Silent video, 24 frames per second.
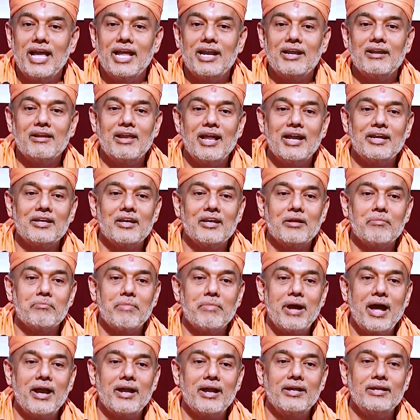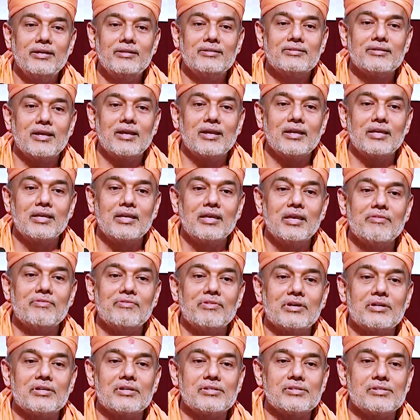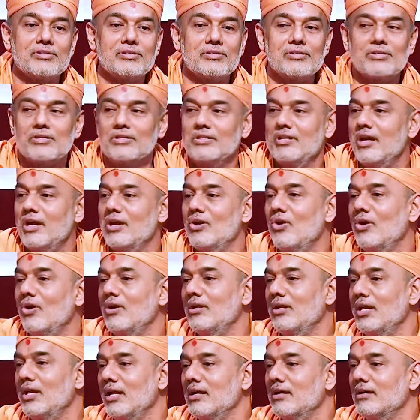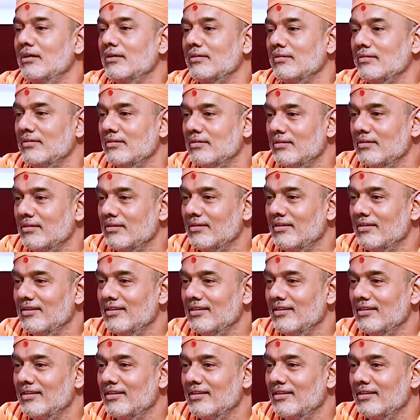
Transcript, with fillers: Enlightened minds are givers, they are not takers